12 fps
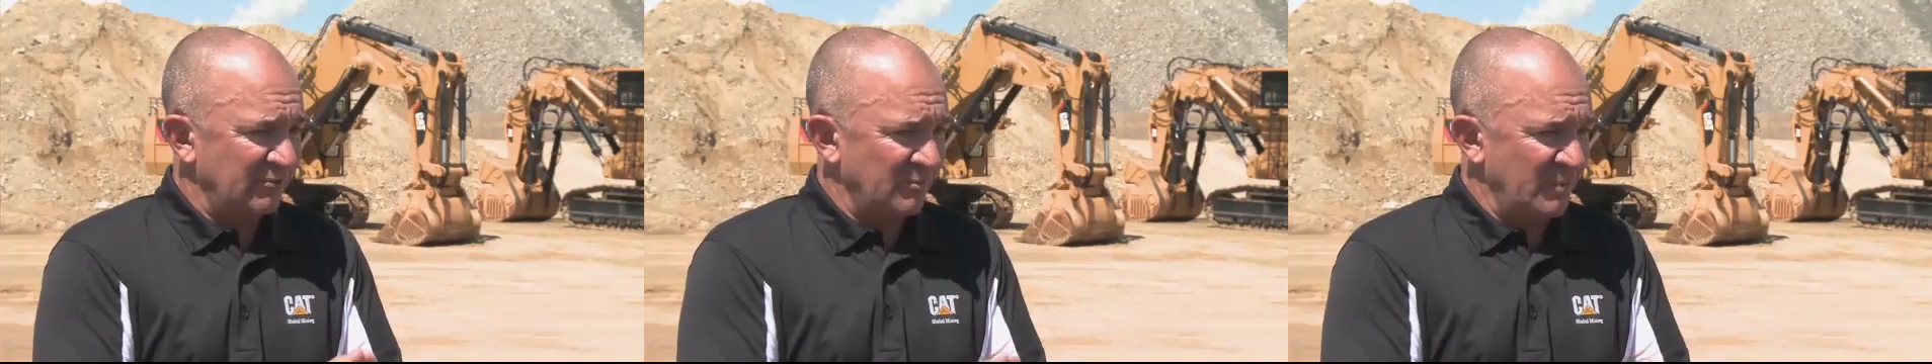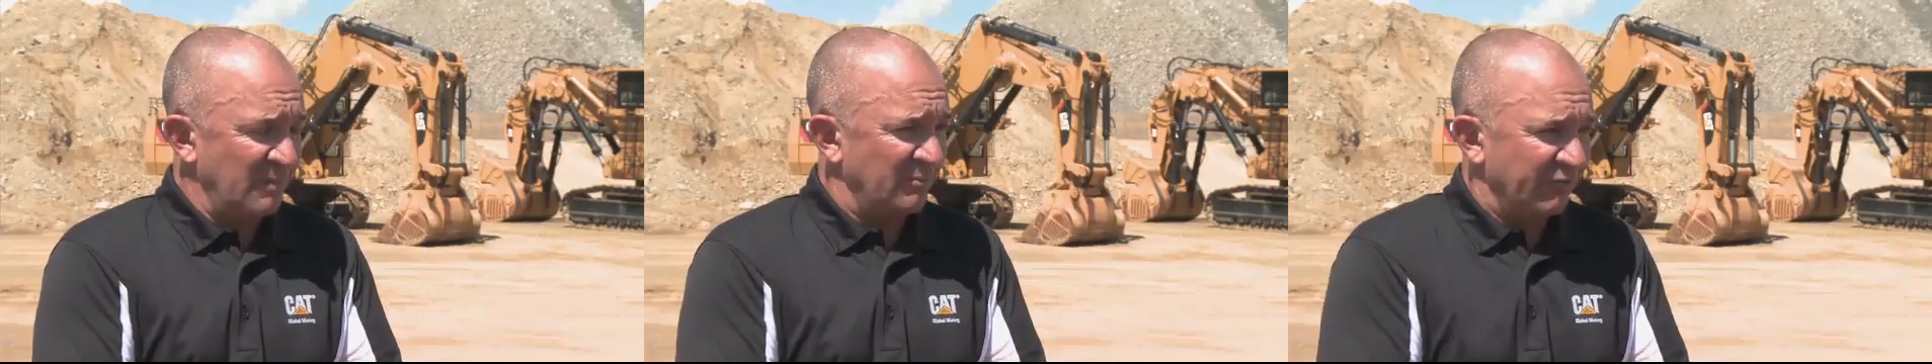
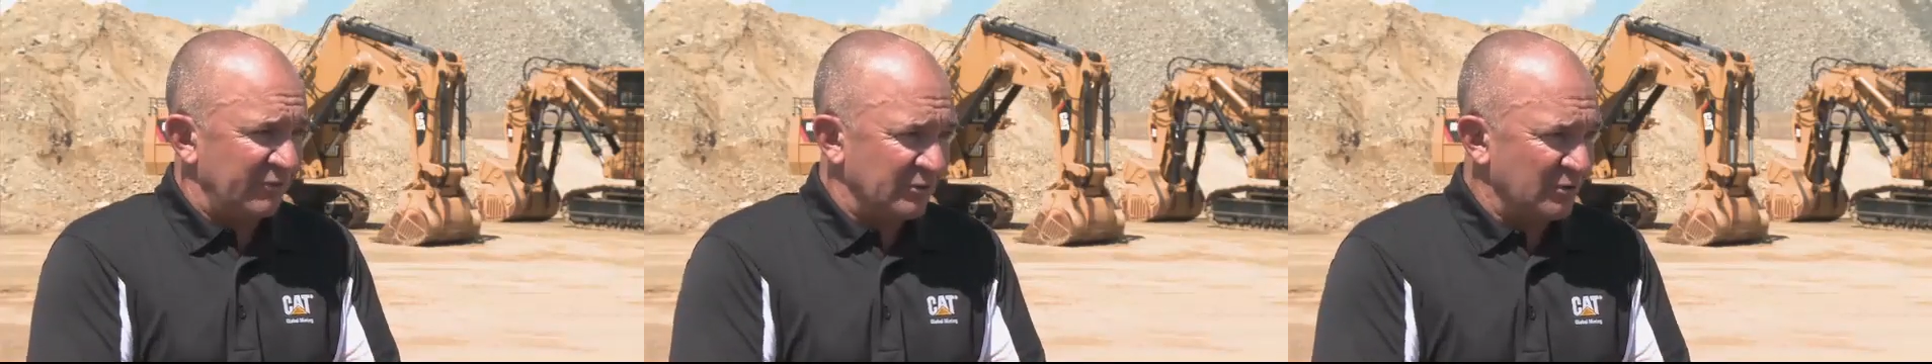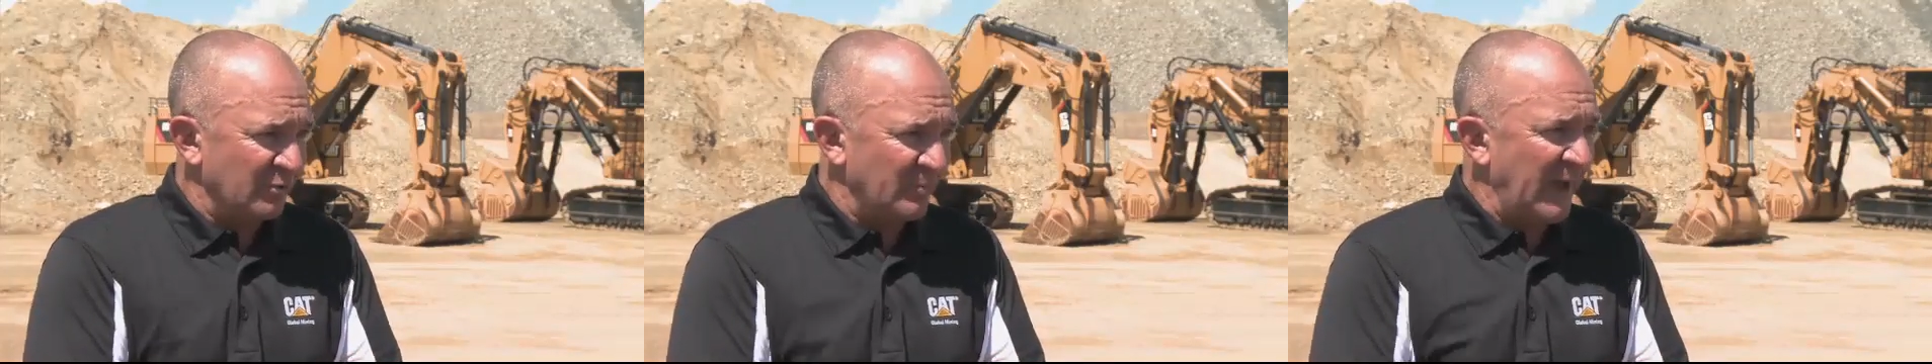Remember, if
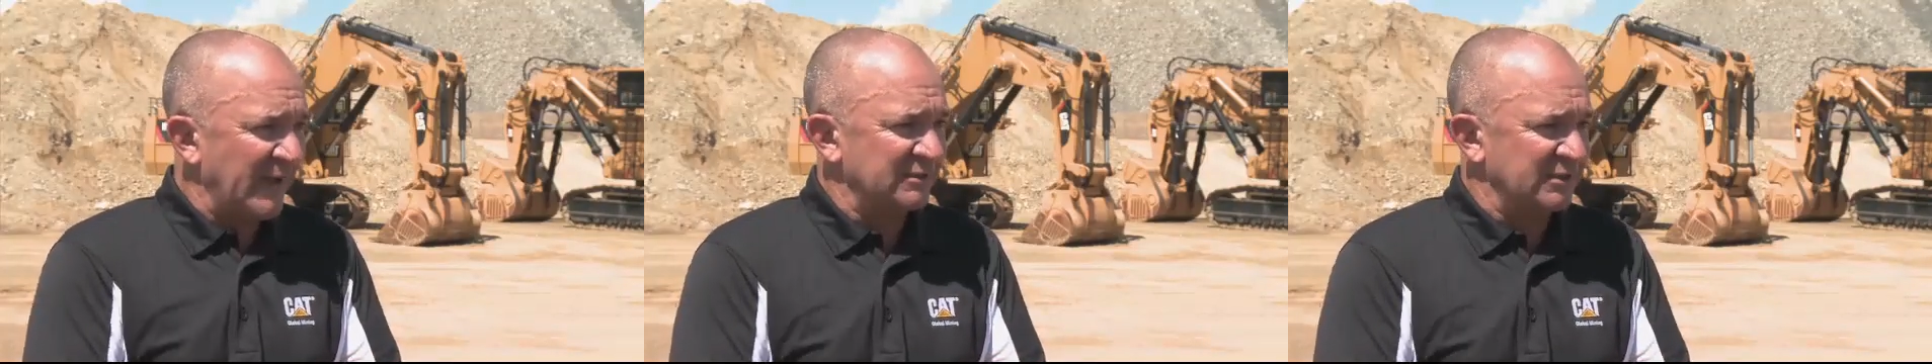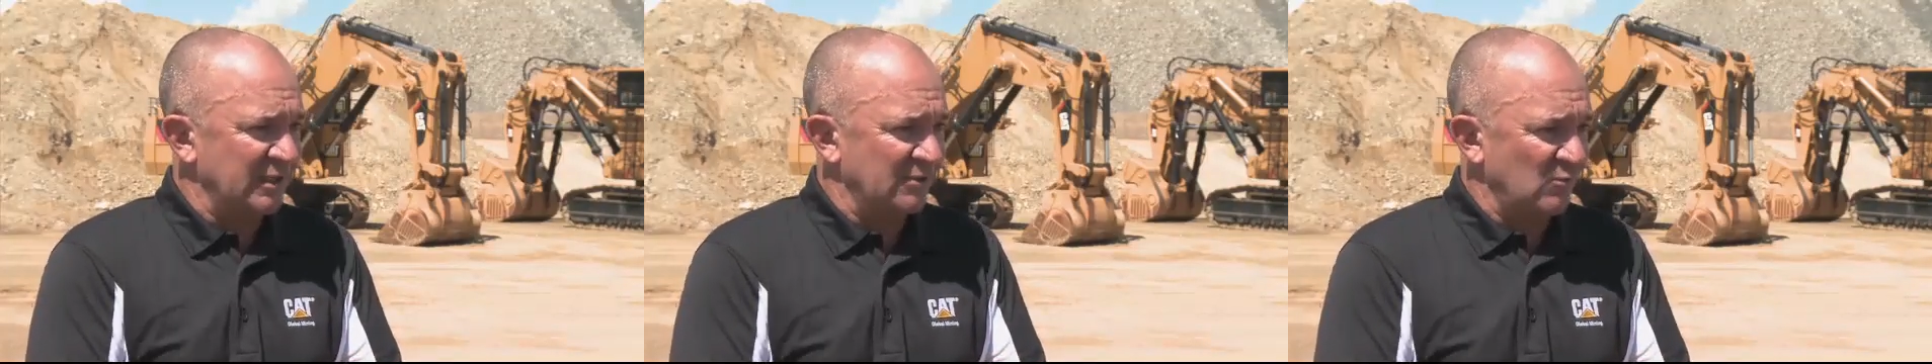you go
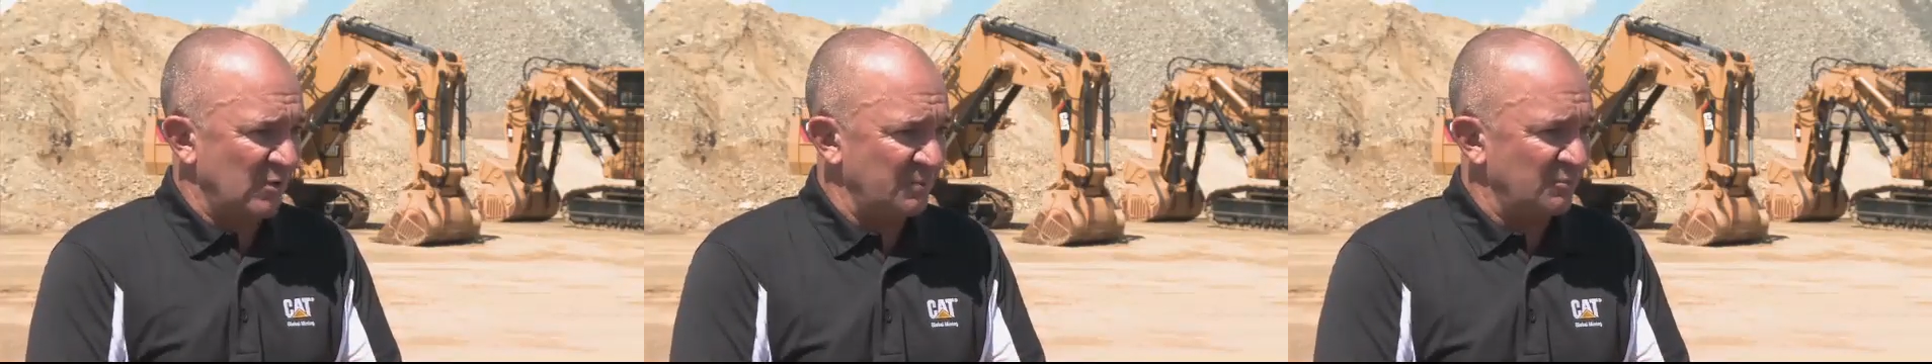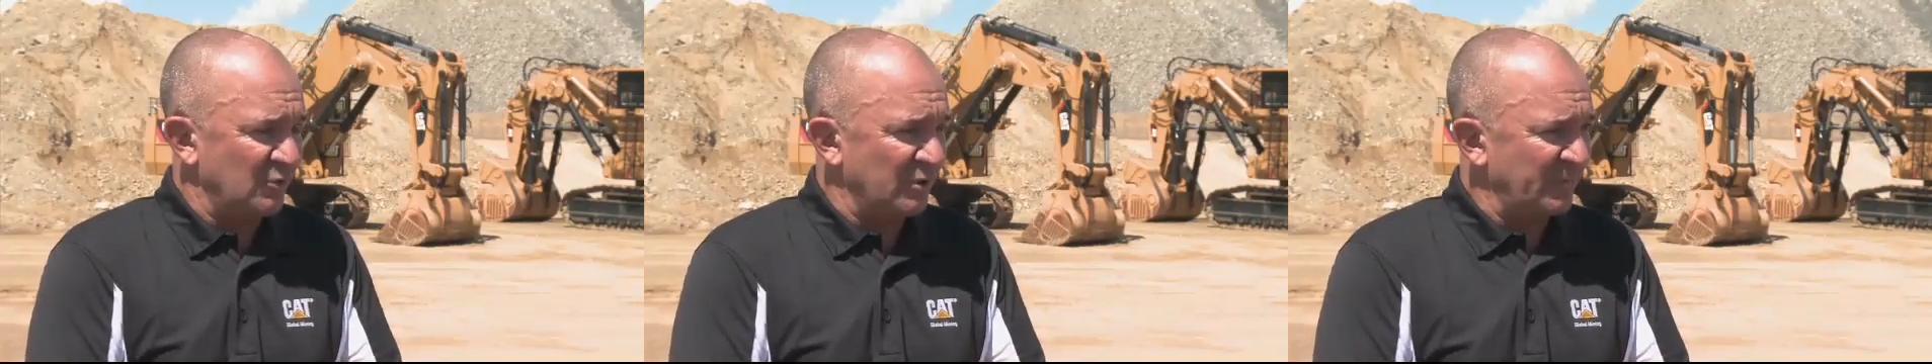back to get
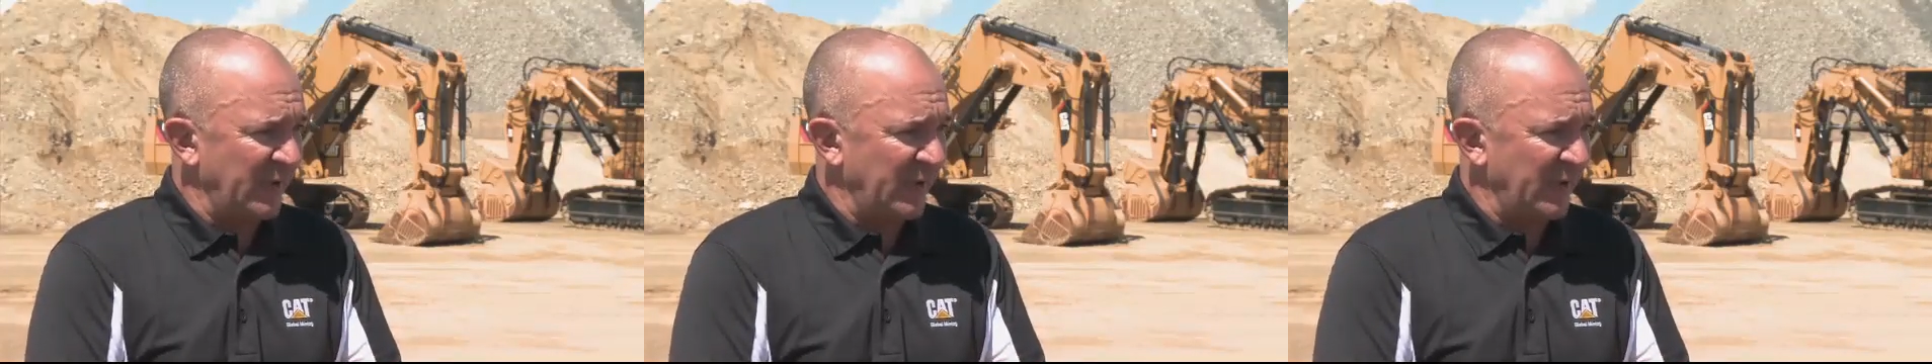one more